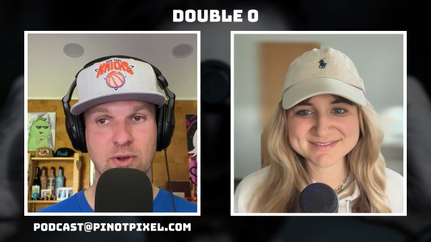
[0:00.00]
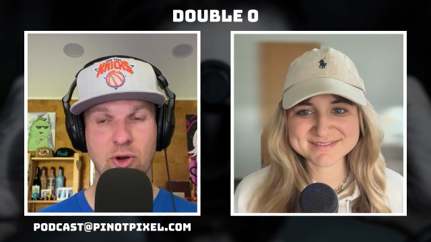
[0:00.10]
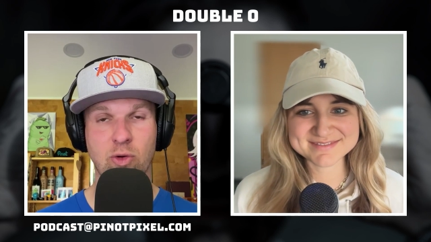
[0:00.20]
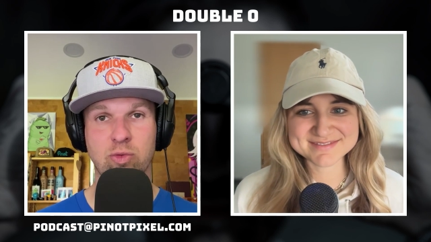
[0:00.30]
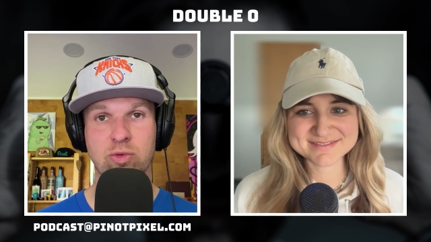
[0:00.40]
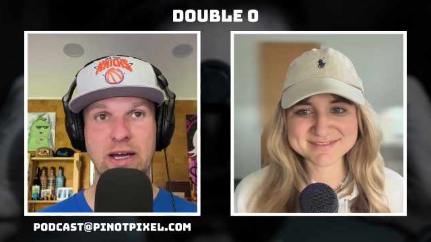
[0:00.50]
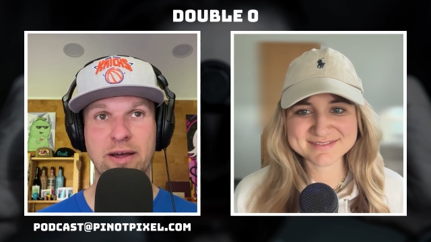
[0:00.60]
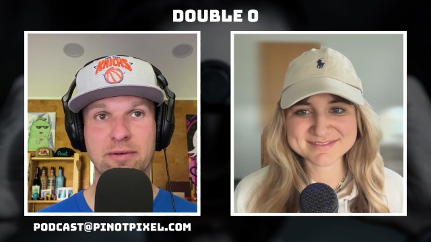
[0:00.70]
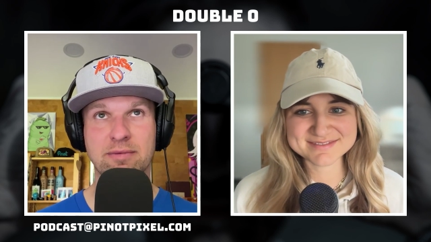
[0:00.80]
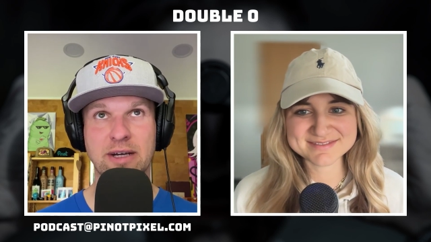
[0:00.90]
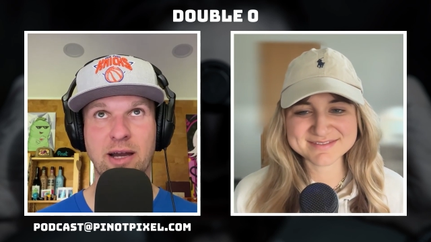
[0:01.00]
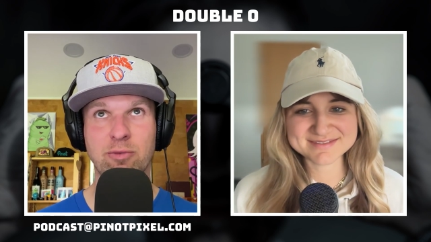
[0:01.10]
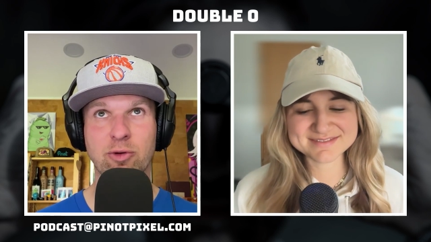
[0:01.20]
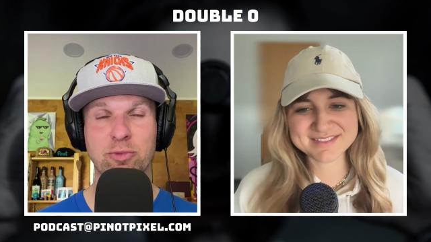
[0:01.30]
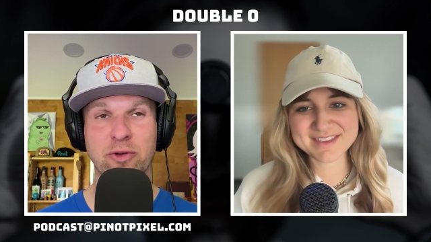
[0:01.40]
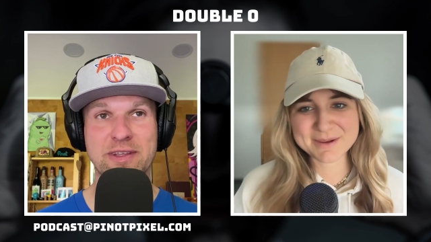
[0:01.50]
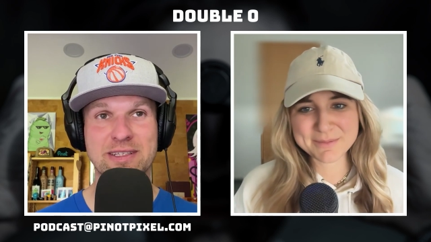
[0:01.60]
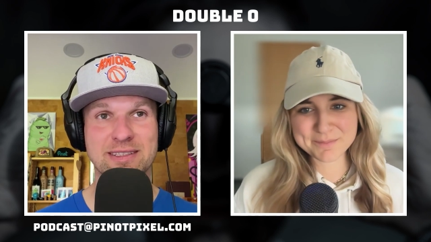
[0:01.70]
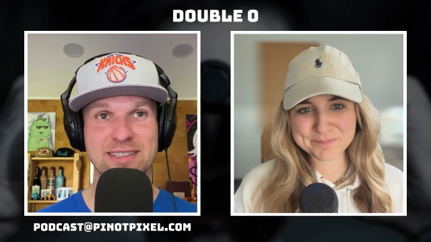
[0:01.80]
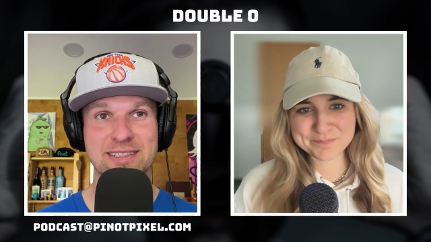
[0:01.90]
Speaker 1: Oh, I, I won't put
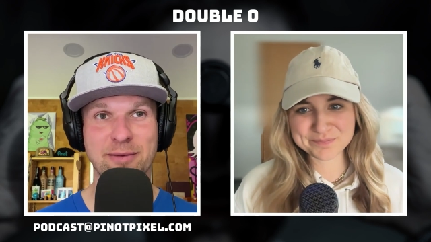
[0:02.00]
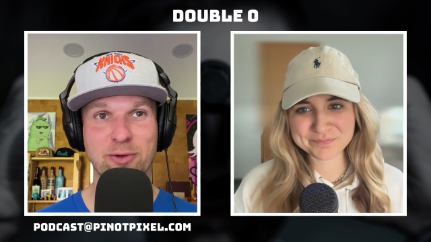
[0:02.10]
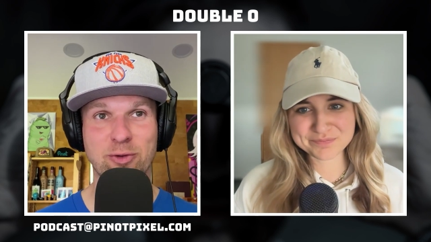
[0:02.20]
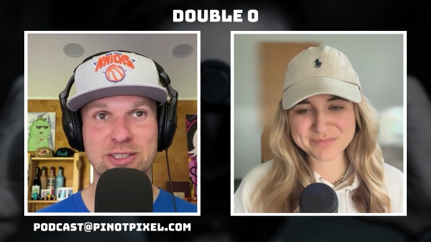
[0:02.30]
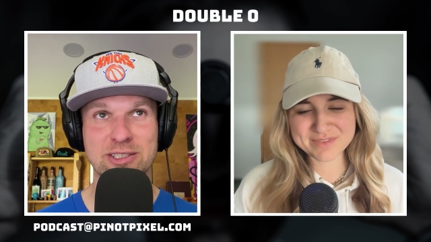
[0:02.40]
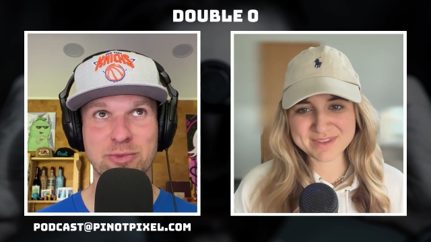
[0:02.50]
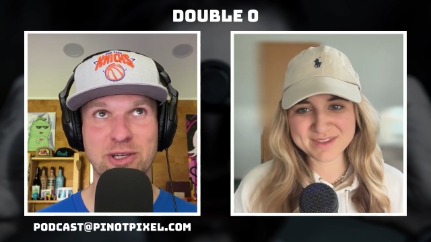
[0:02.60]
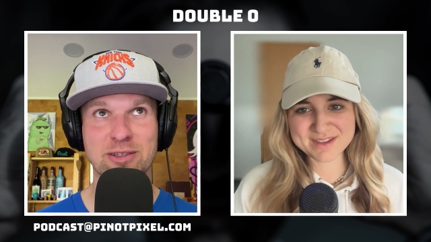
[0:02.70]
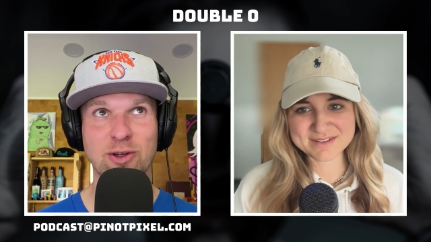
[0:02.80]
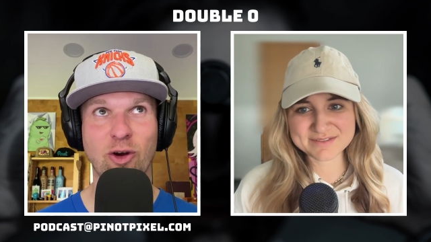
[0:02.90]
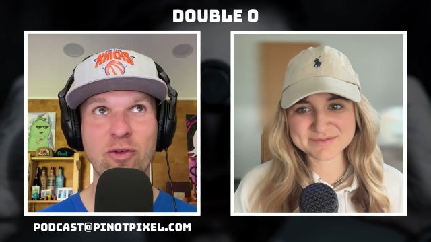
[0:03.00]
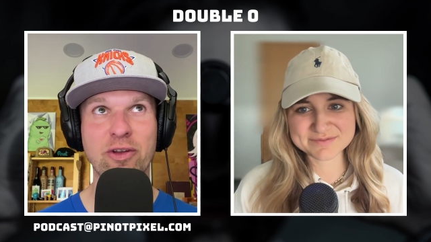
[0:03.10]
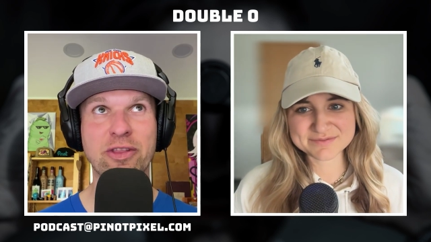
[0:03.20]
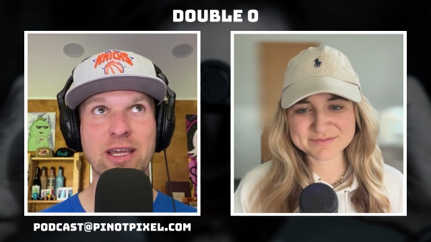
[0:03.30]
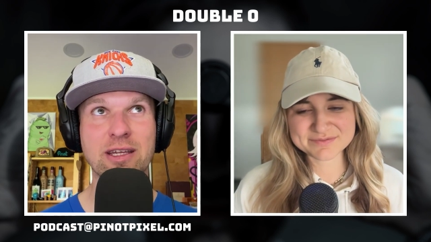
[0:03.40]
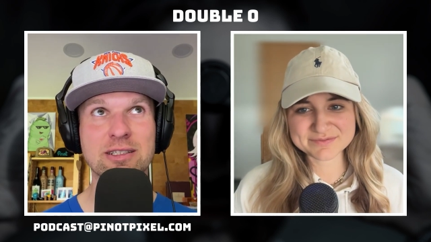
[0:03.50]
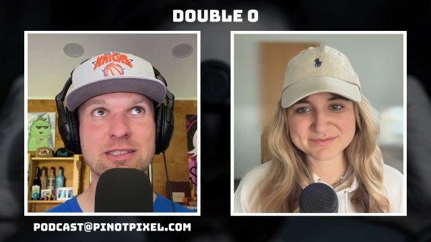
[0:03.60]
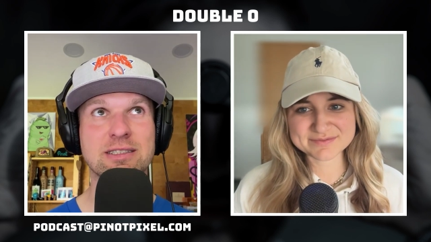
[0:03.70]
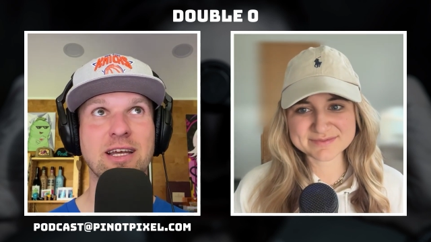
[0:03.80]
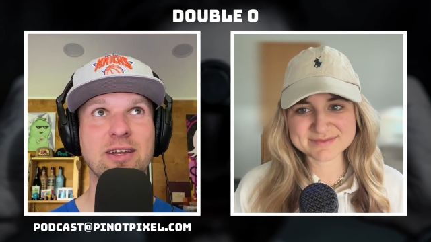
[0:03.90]
this in the same question because
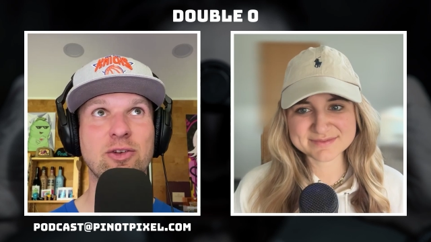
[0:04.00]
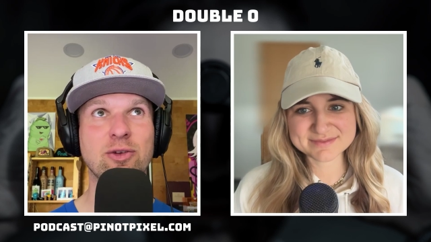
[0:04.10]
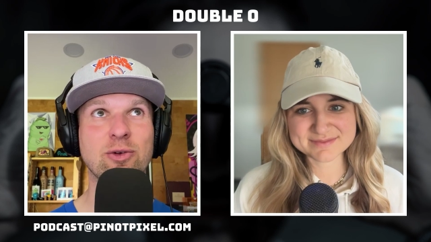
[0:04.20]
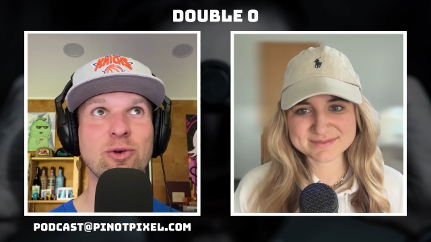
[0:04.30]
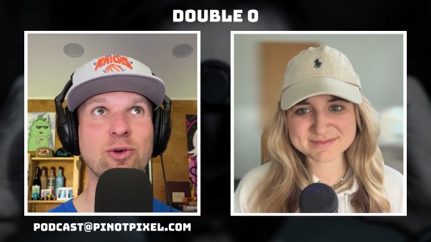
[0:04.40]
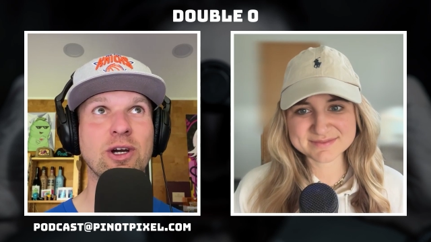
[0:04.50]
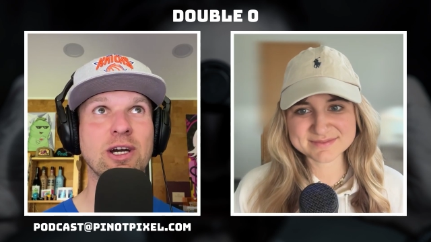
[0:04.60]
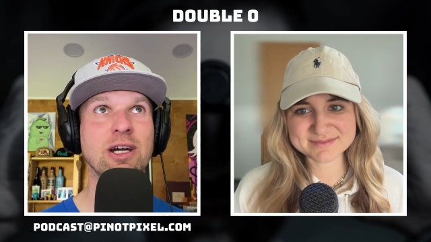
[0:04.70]
overthinkers tend to